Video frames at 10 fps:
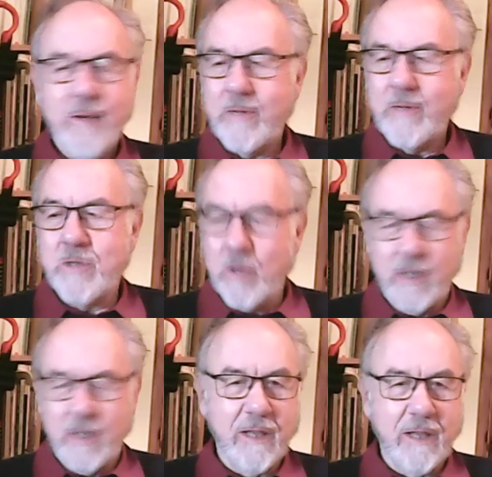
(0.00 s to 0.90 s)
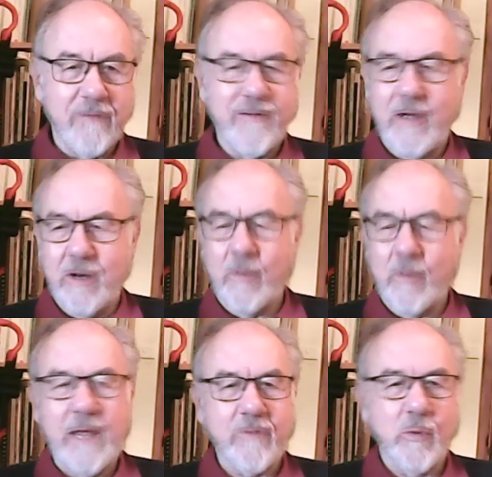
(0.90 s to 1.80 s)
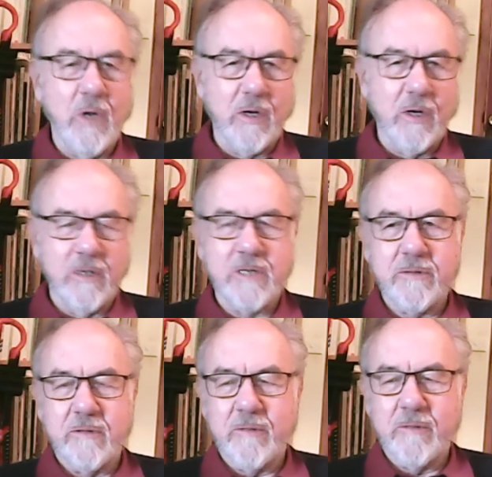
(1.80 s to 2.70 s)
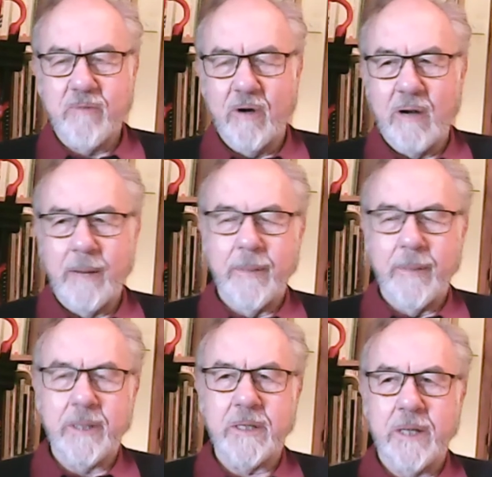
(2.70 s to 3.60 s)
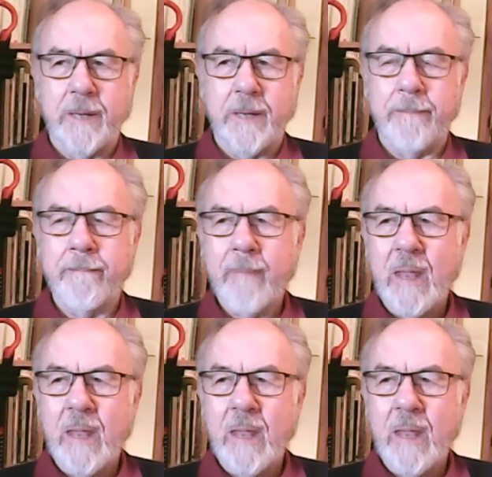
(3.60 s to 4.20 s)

We talk a lot on the phone and we have to work on this program, but um,